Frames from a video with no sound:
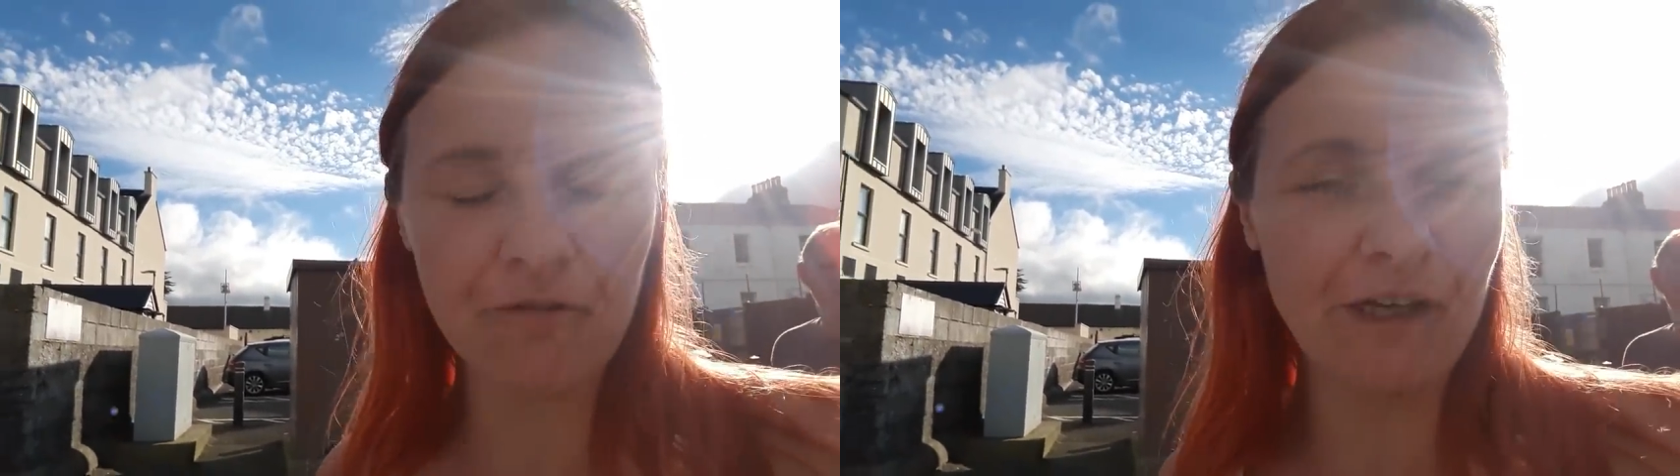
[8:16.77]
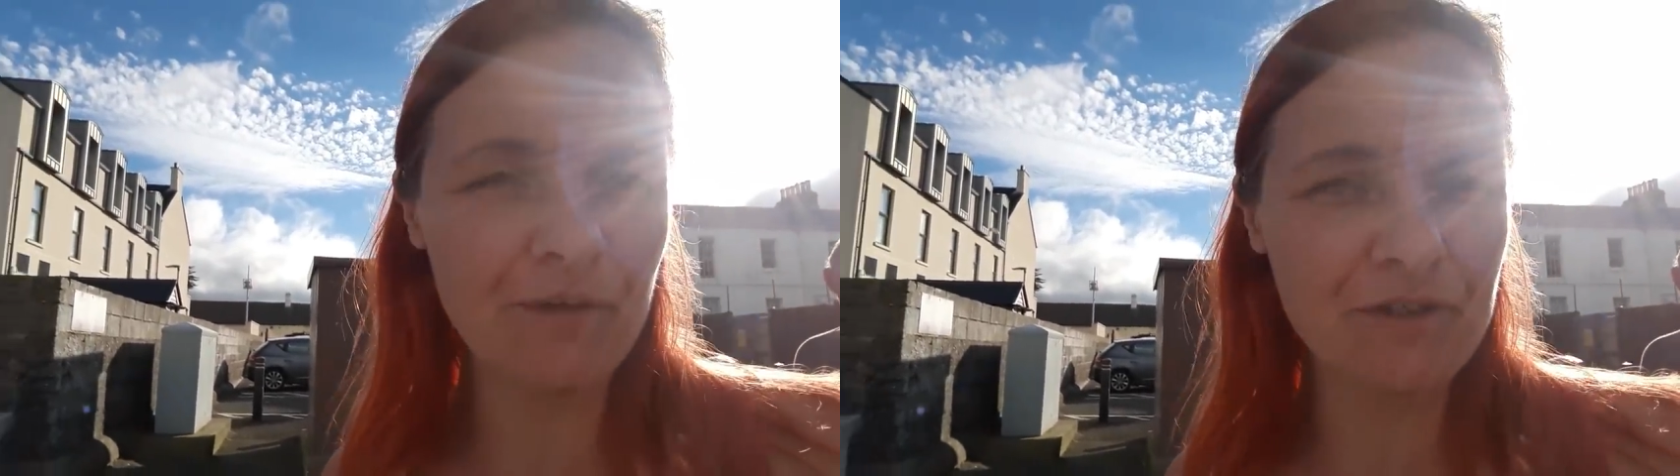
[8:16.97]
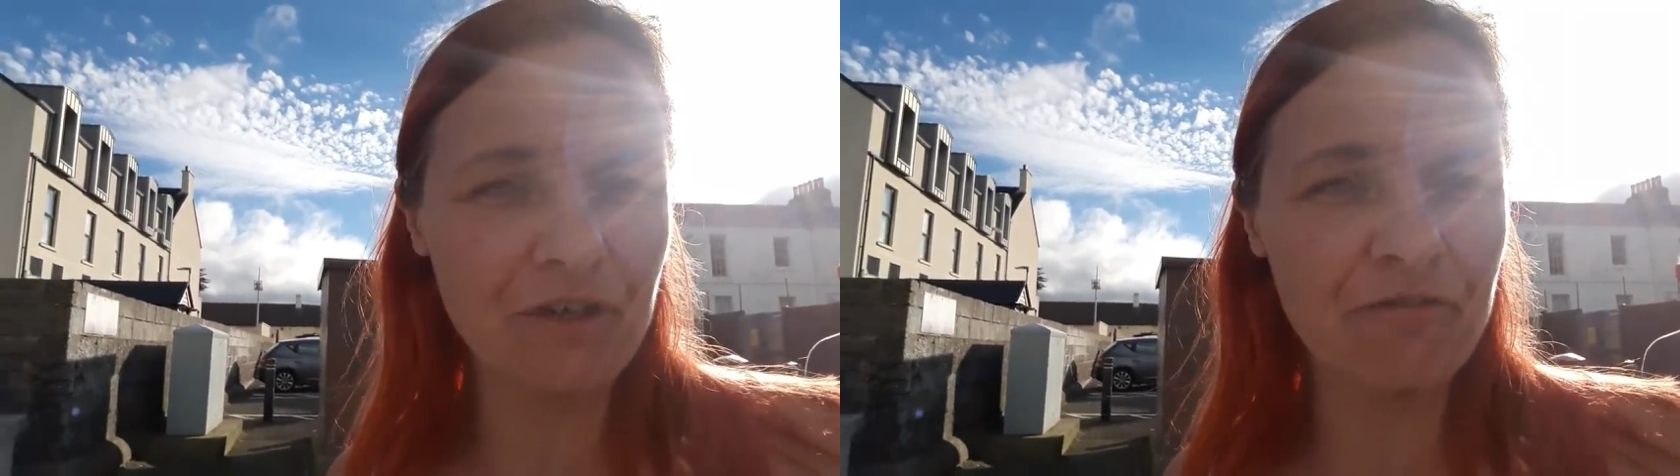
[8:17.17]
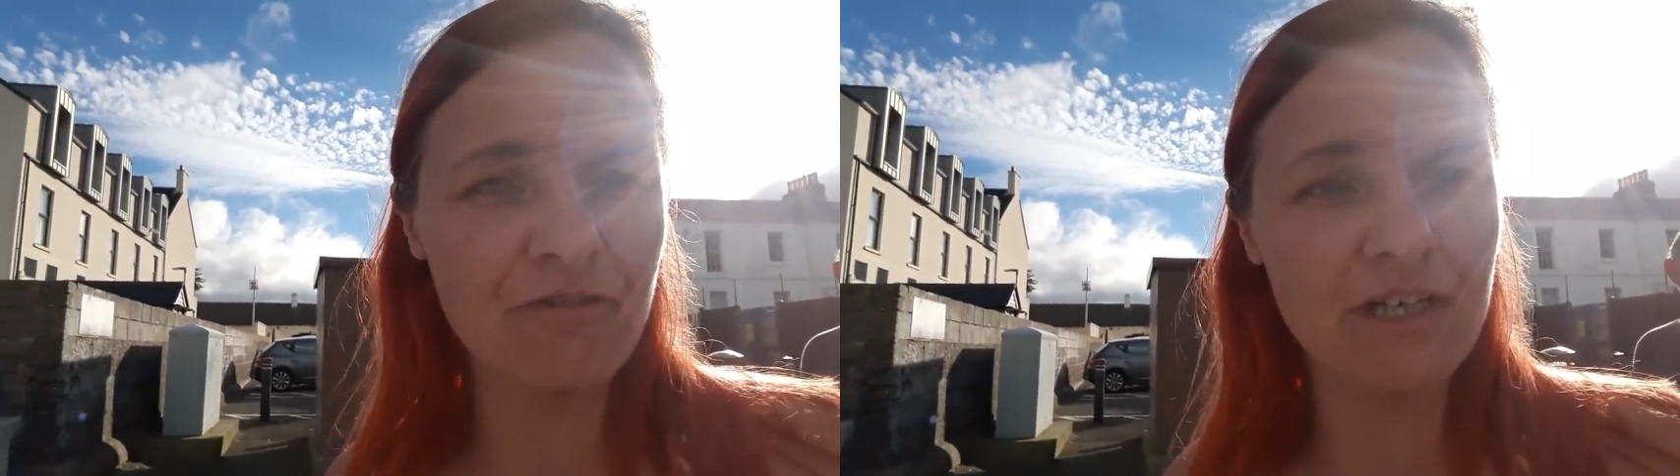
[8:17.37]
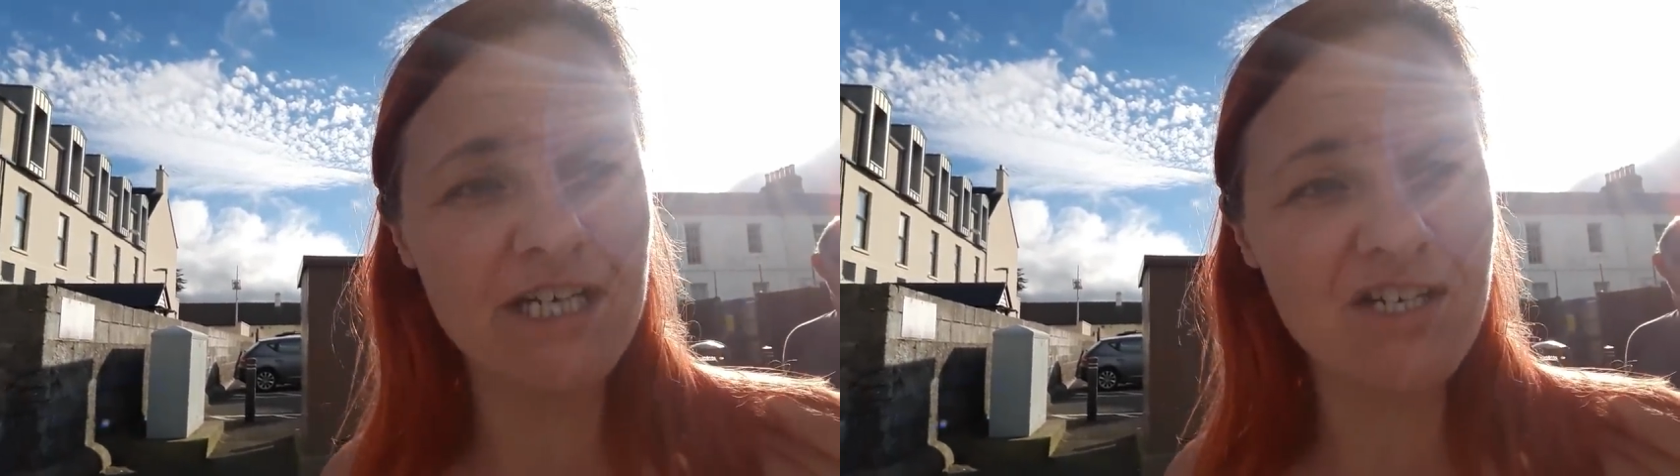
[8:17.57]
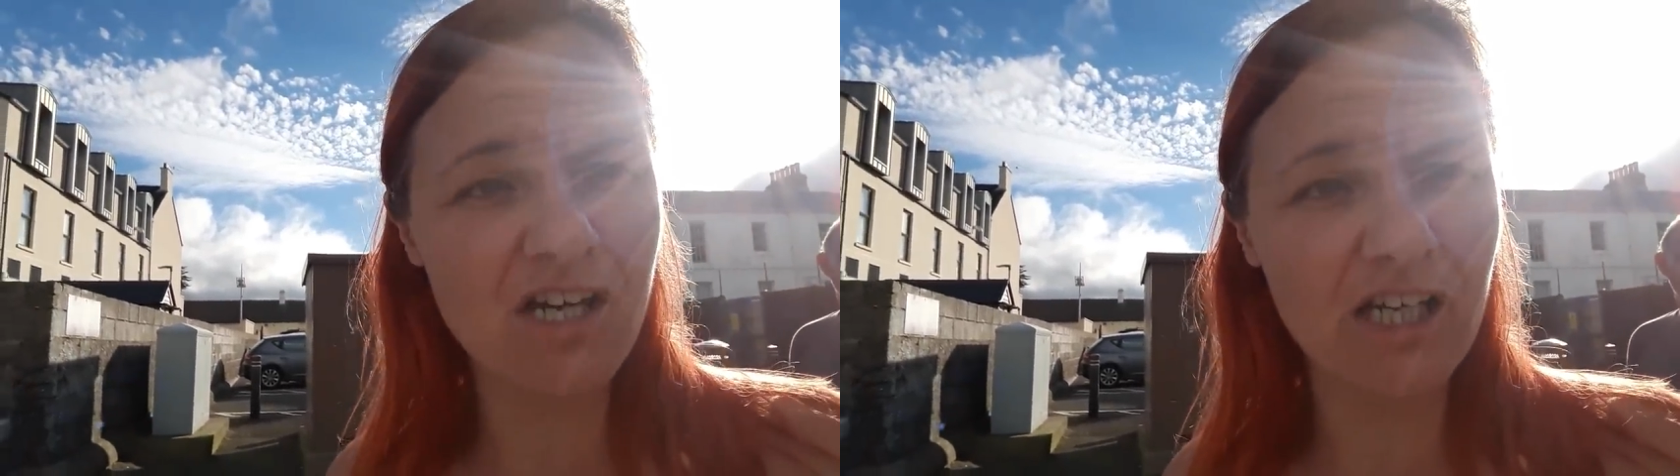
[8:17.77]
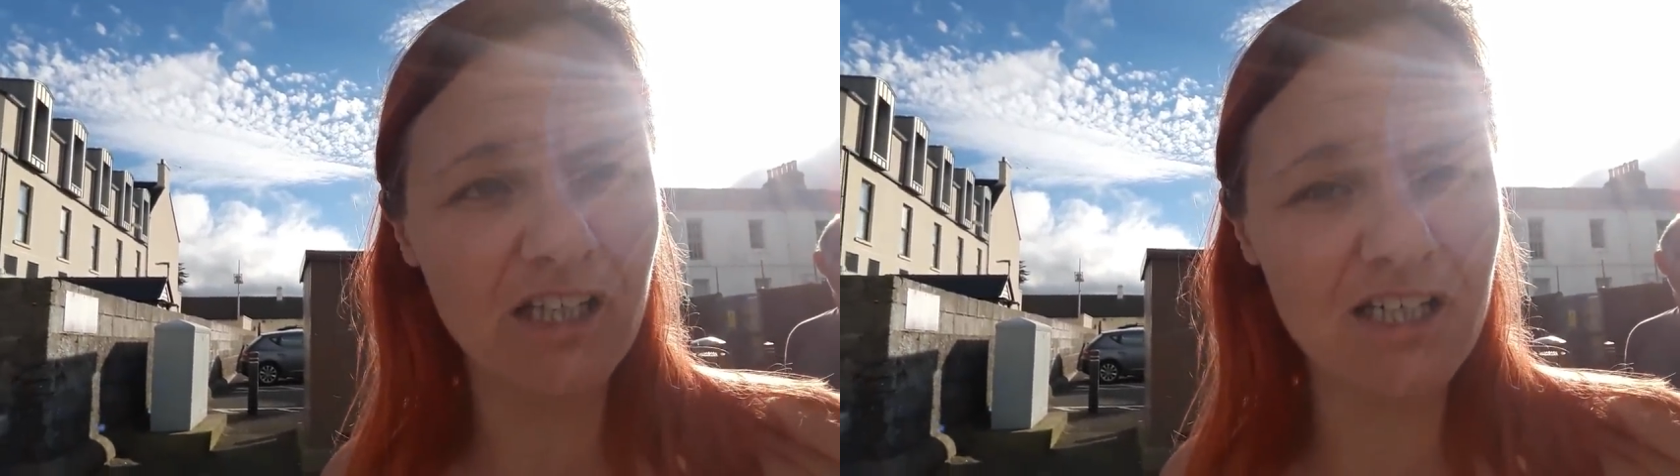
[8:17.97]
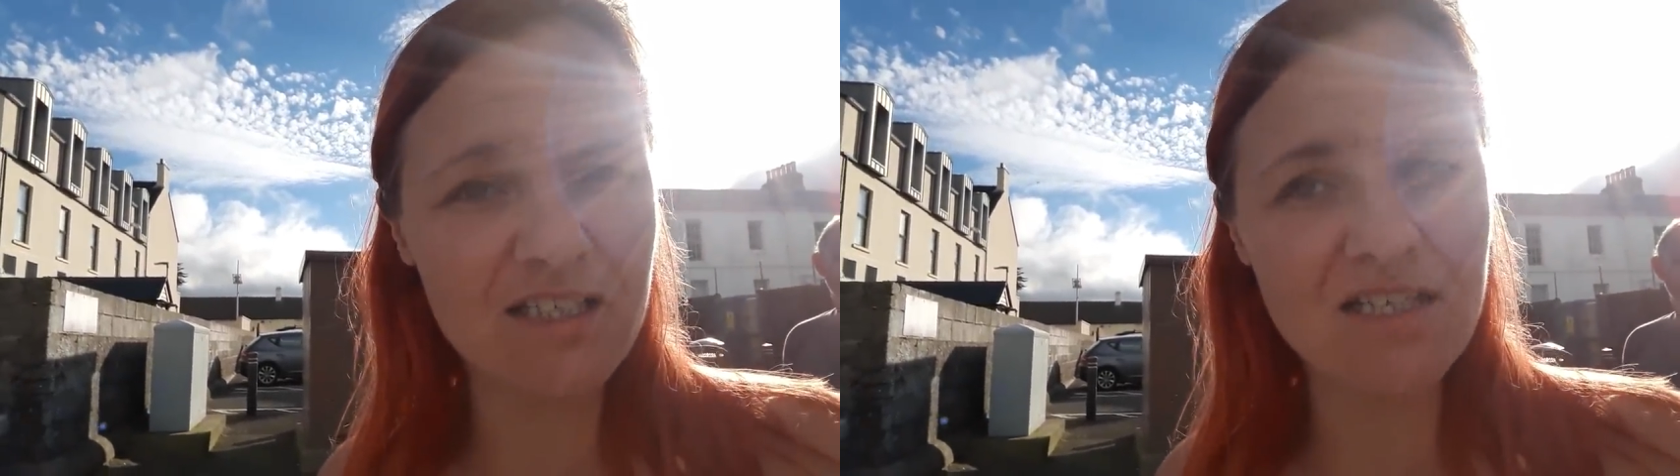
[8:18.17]
found a free
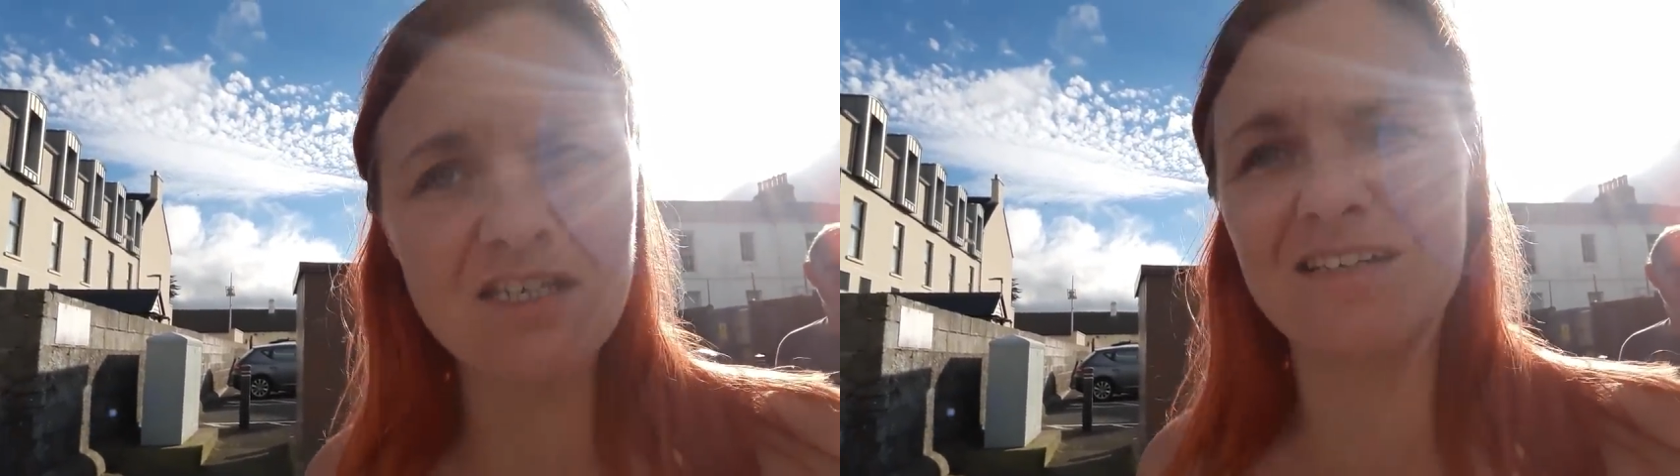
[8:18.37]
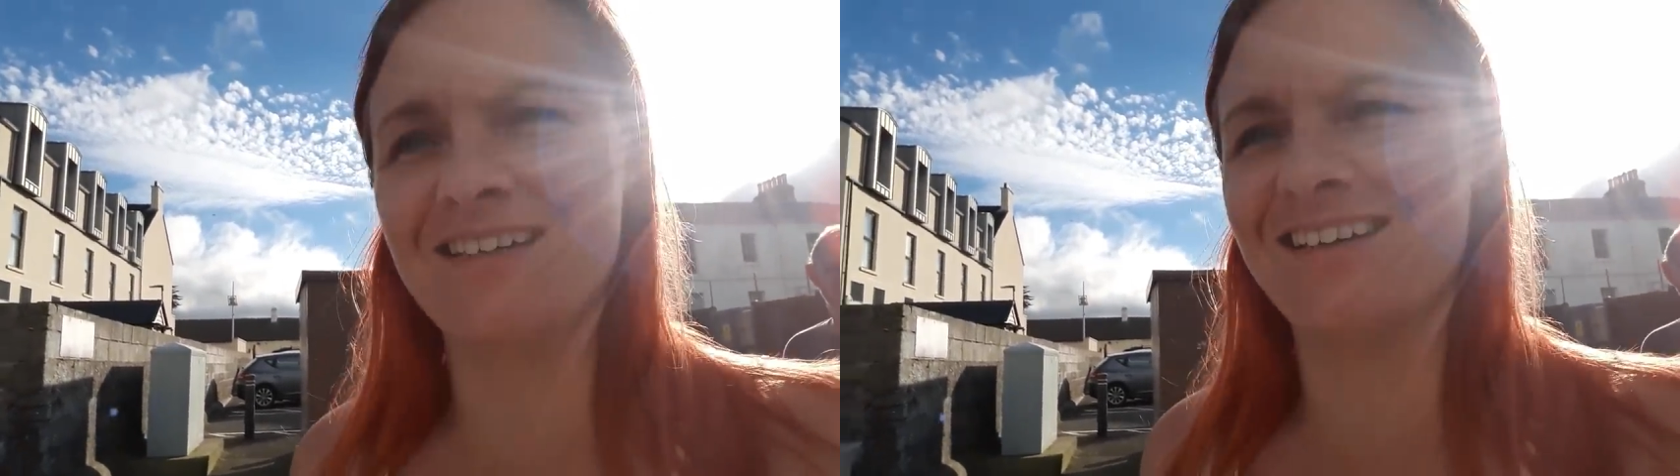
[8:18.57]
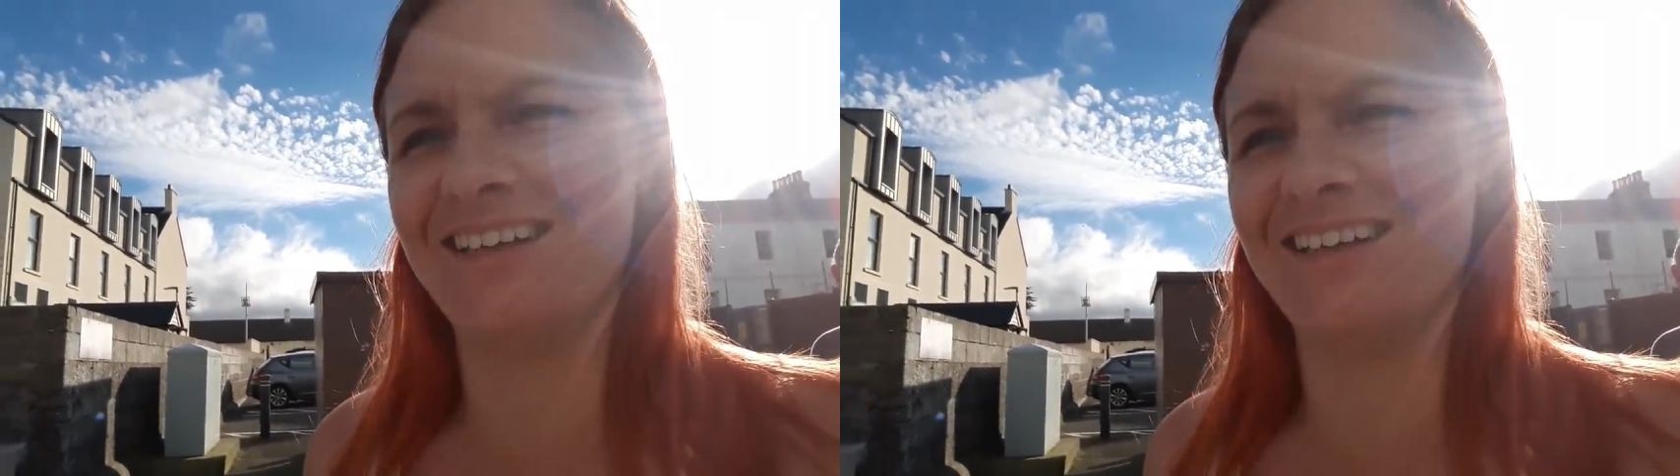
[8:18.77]
toilet.